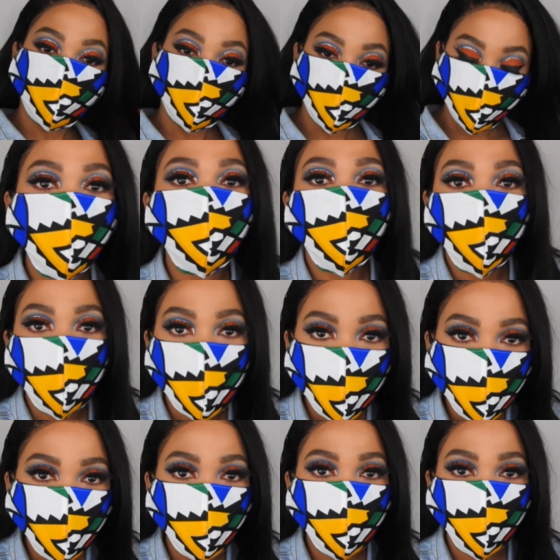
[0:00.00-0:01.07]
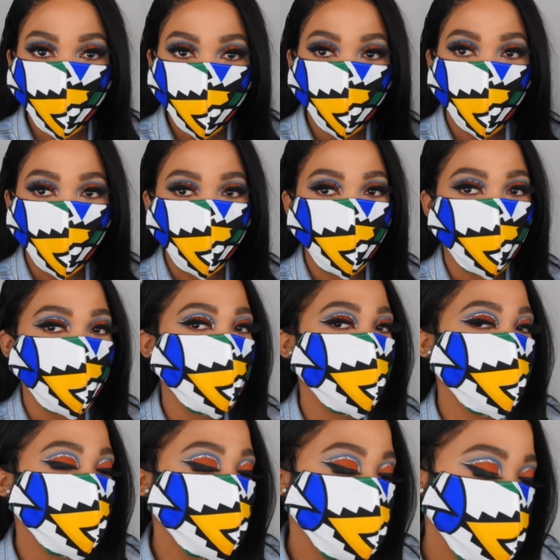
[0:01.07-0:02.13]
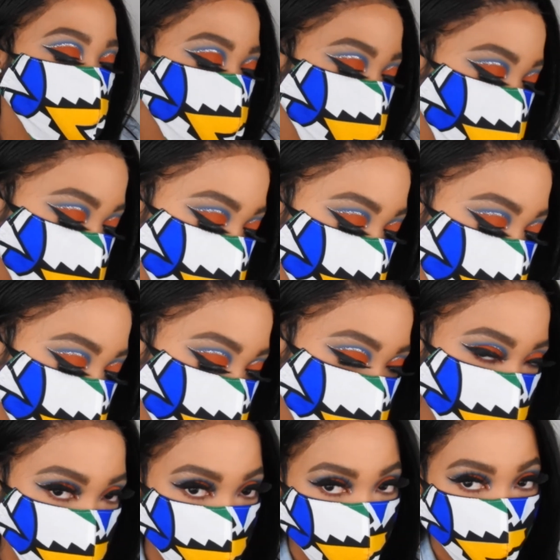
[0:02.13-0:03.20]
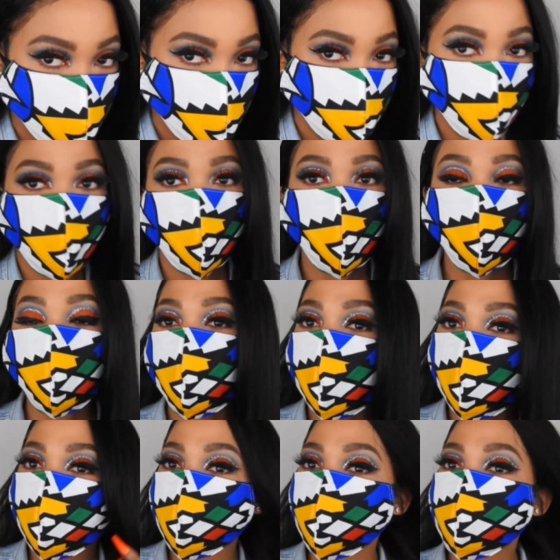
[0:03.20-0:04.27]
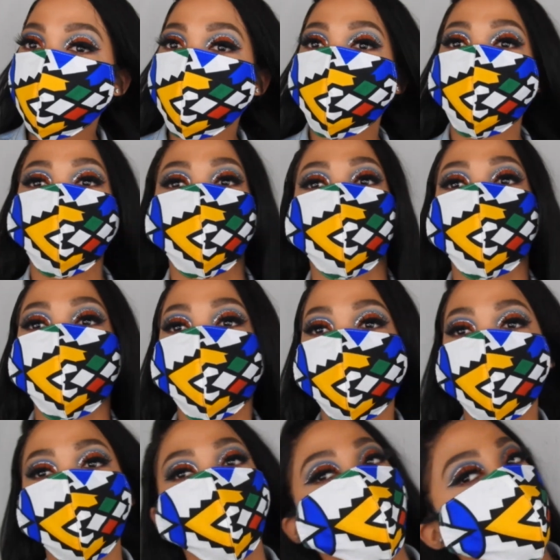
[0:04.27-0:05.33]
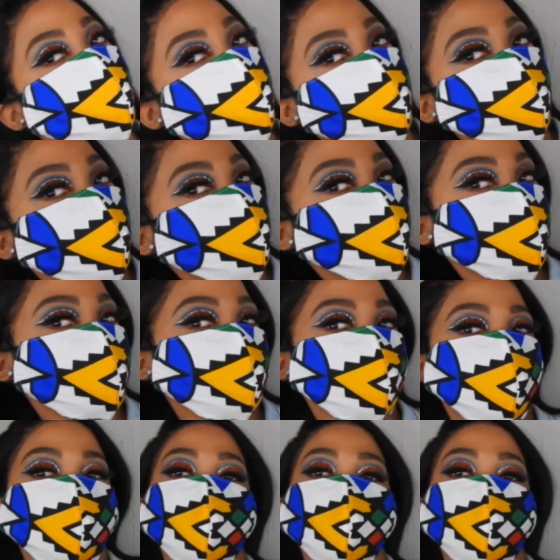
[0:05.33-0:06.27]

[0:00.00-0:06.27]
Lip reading: So you see why I did a dramatic eye? Because, babes, half my face is